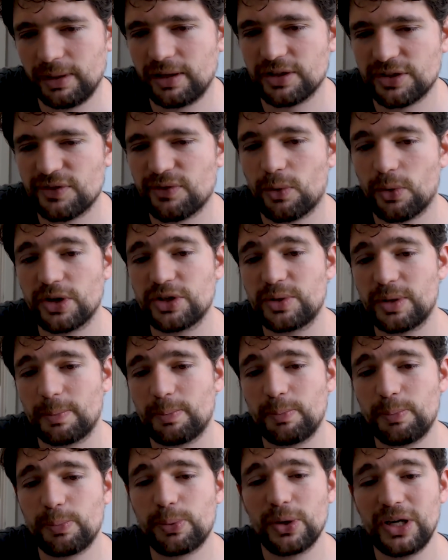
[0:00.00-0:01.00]
because 4 is a
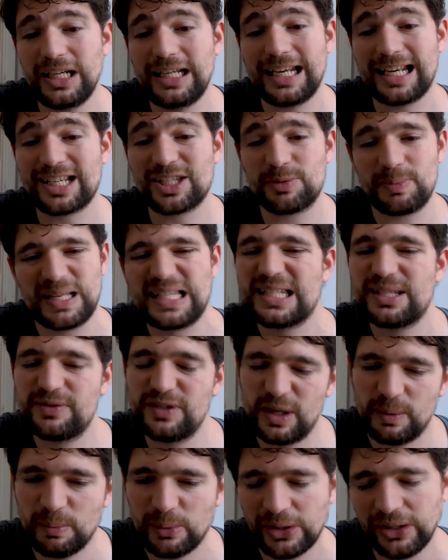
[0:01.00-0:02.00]
pretty
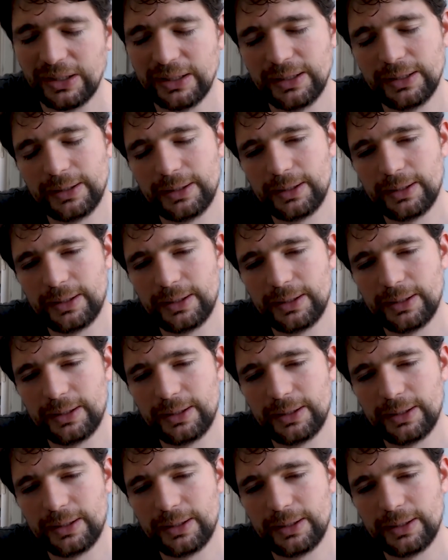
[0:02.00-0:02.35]
expensive number.